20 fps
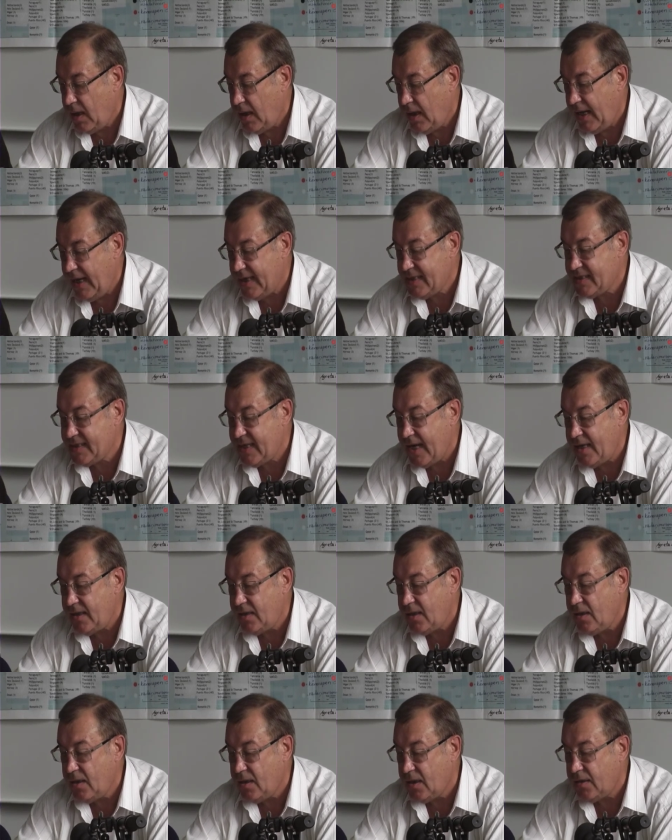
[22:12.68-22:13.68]

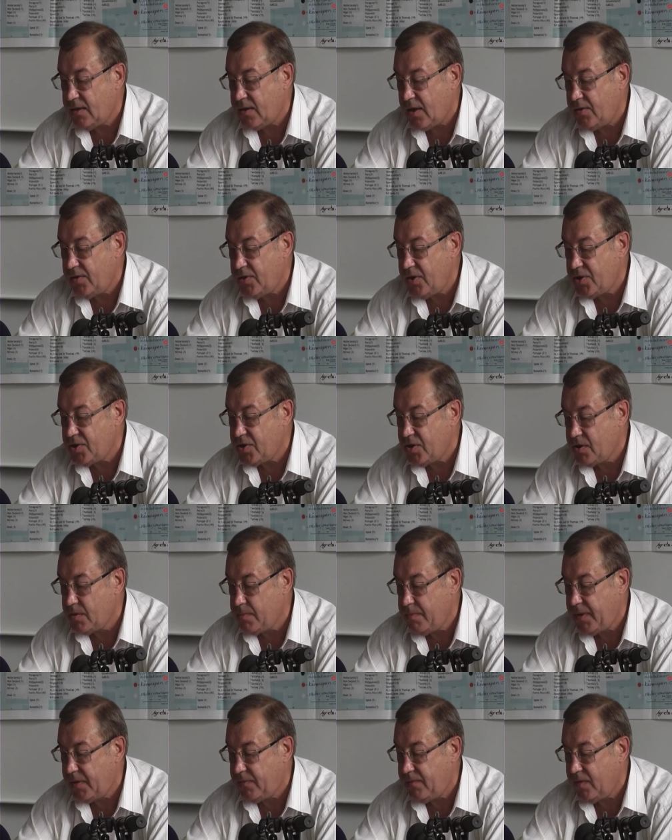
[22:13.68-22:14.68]
Exciting contradictions
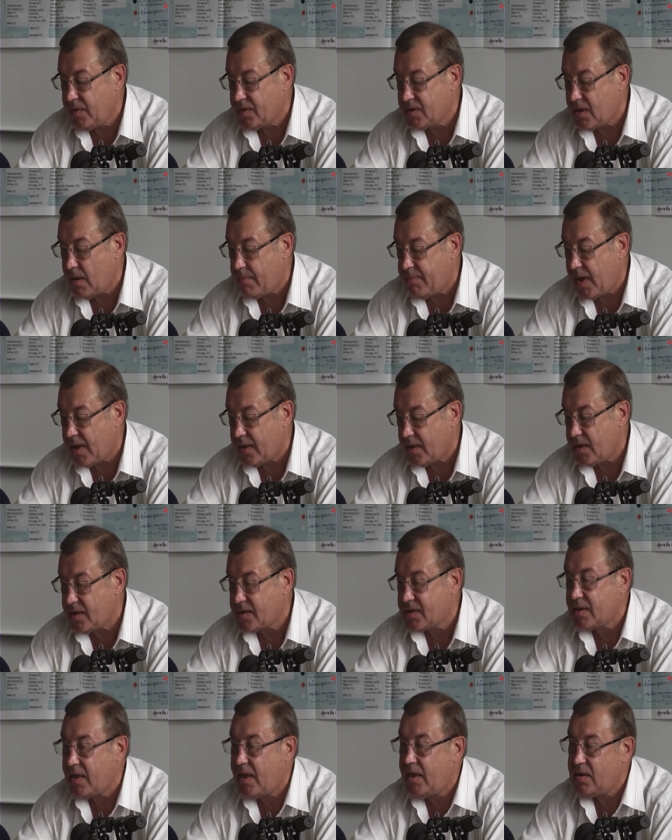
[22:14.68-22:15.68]
between subarctic
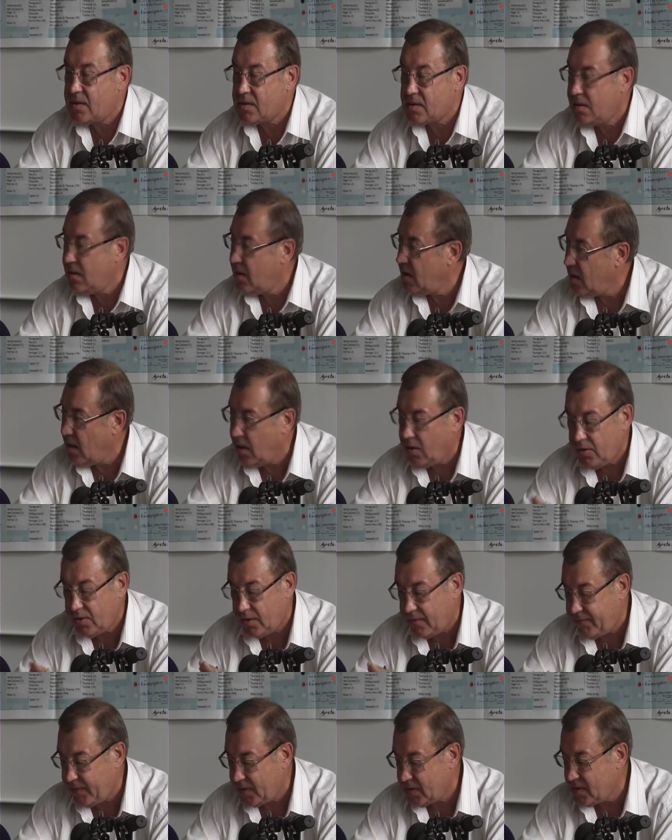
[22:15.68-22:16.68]
states. A lot
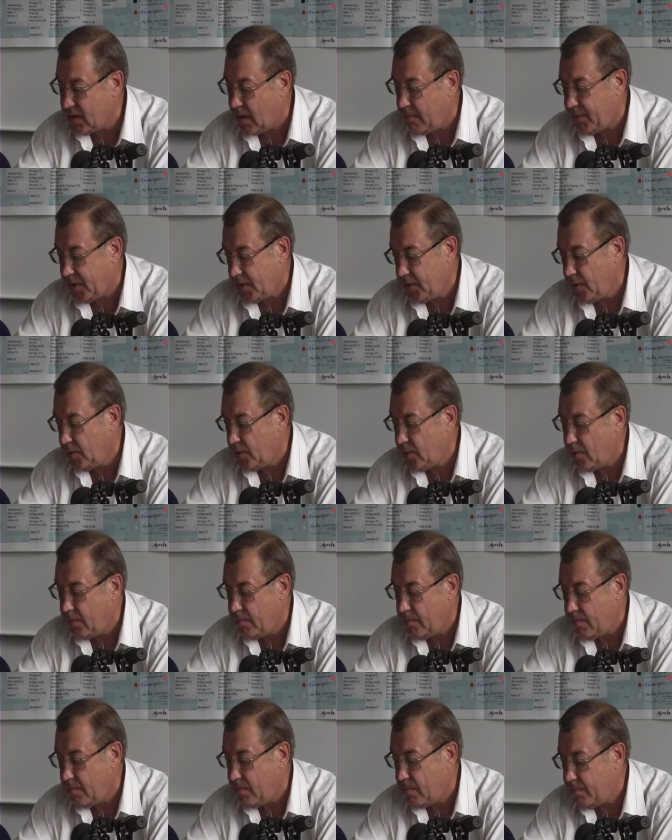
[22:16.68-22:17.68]
of examples you
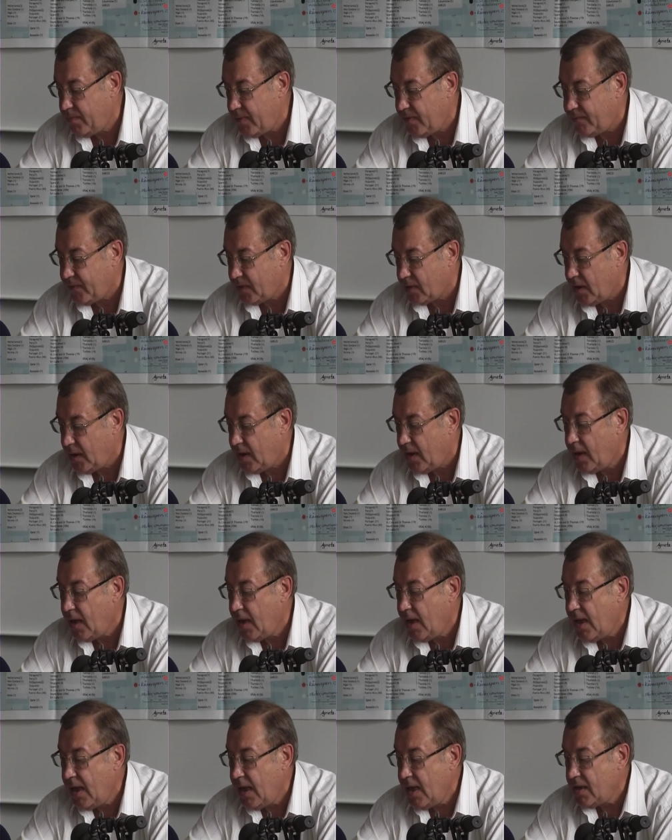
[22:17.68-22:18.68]
know perfectly.
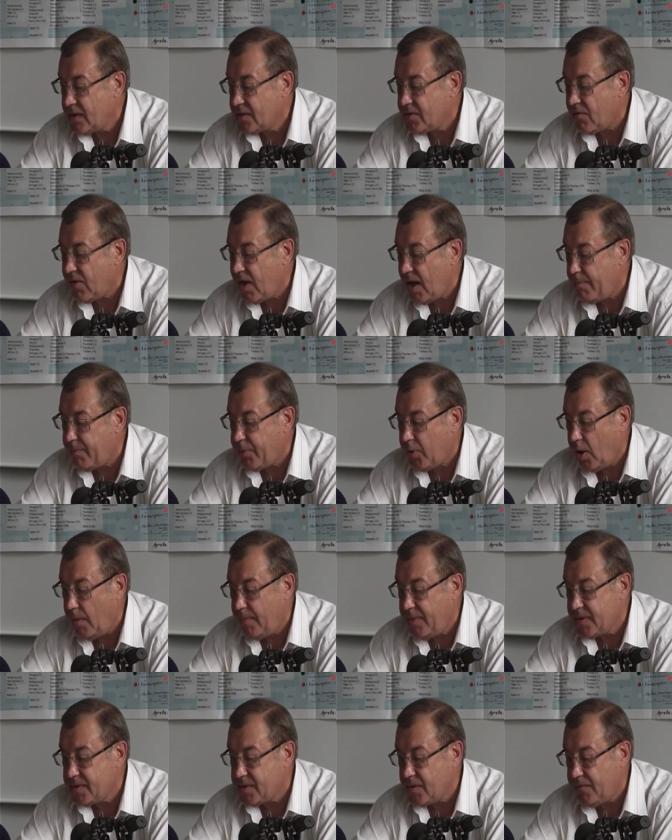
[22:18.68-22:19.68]
There are
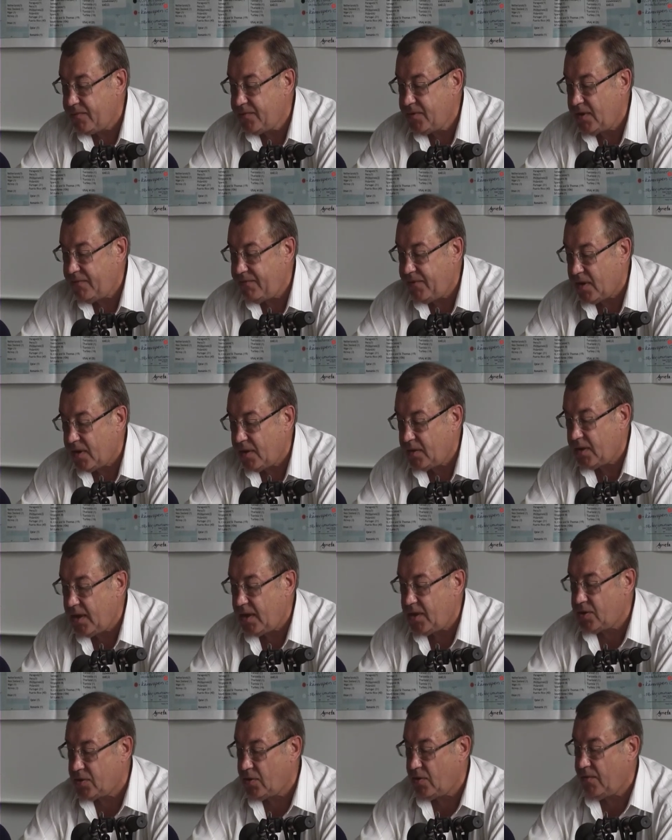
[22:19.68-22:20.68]
problems of
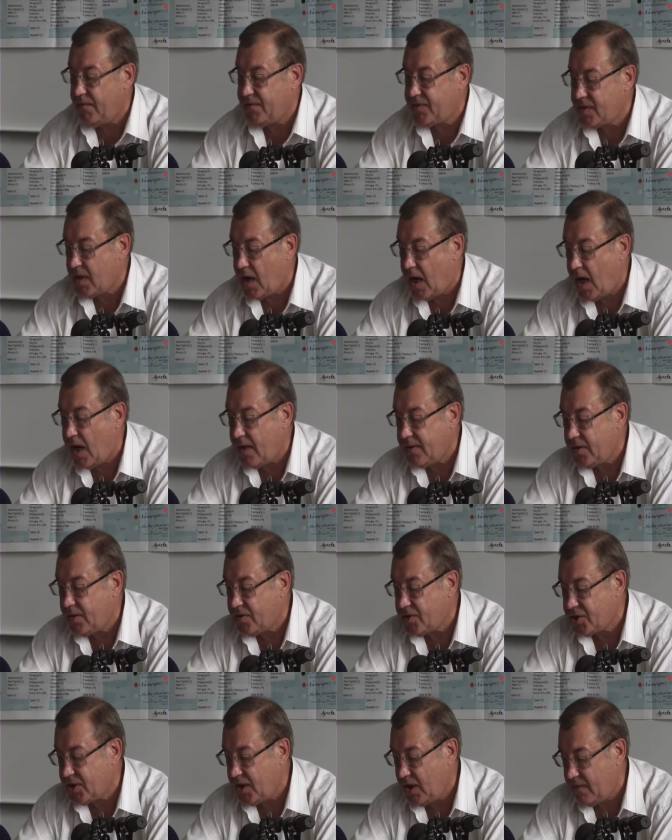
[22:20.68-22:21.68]
differentiation of the
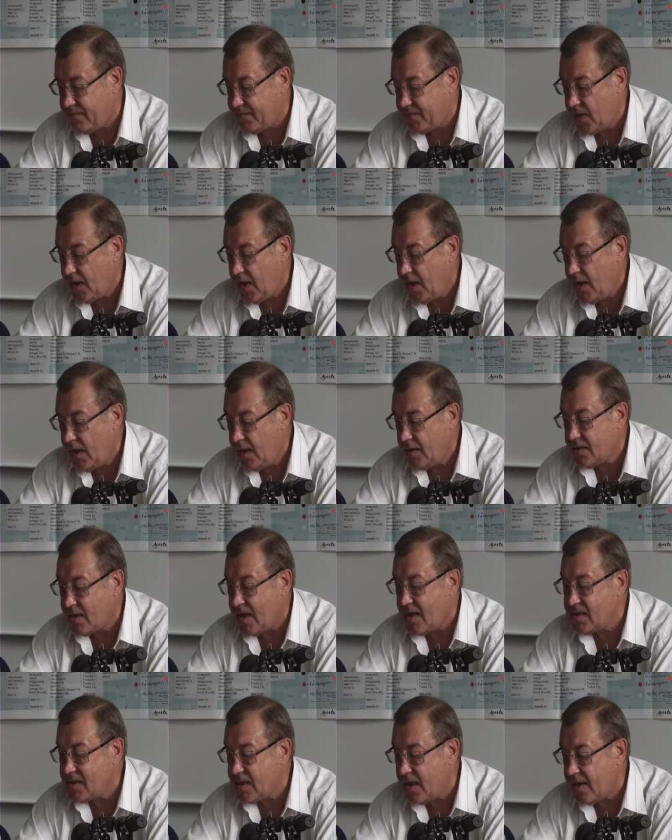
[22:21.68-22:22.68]
Arctic shelf,
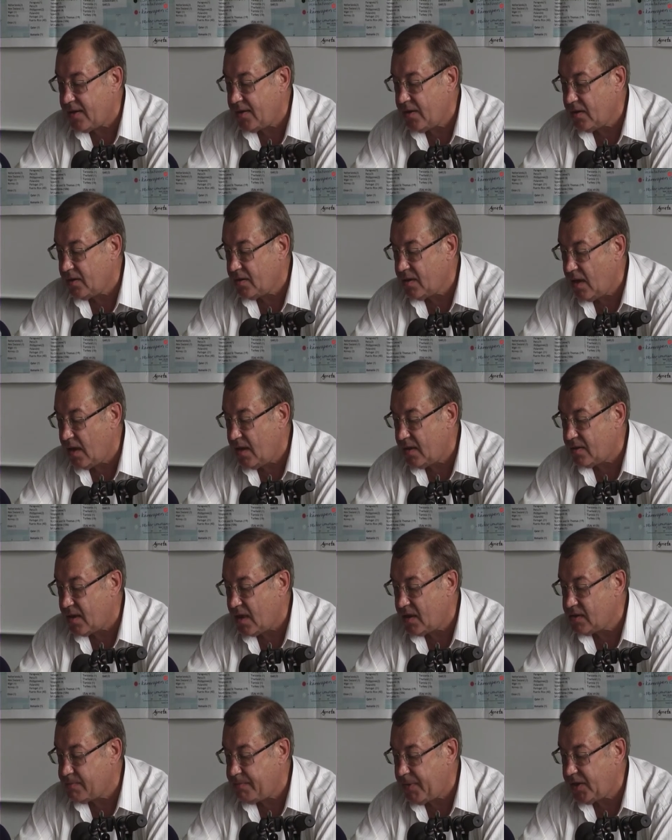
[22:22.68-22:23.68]
transarctic
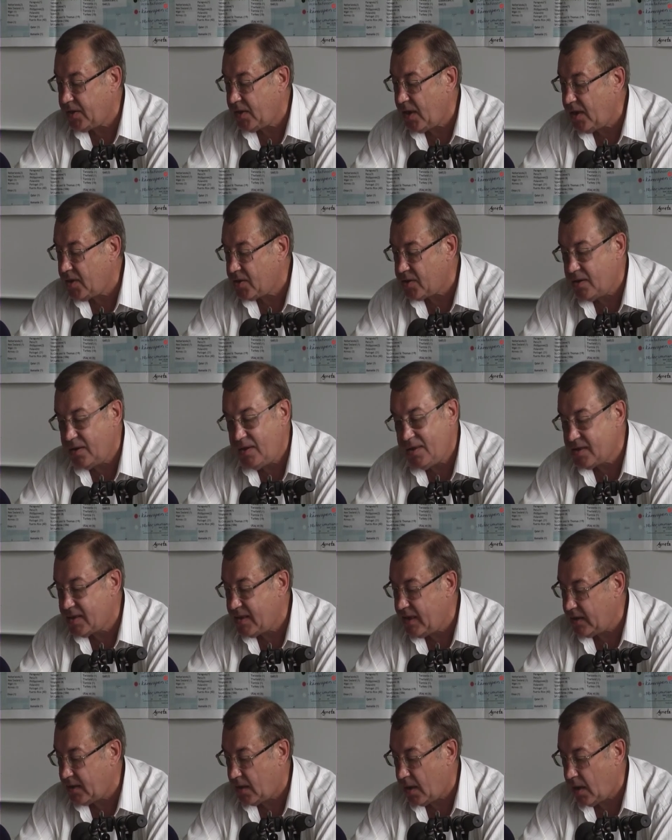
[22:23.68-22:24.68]
transportation,
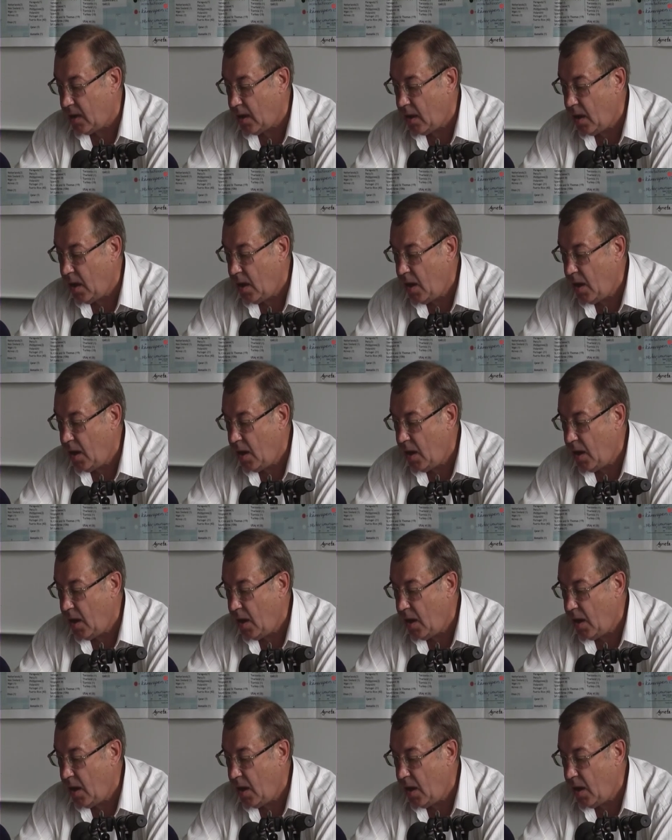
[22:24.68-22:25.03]
etc.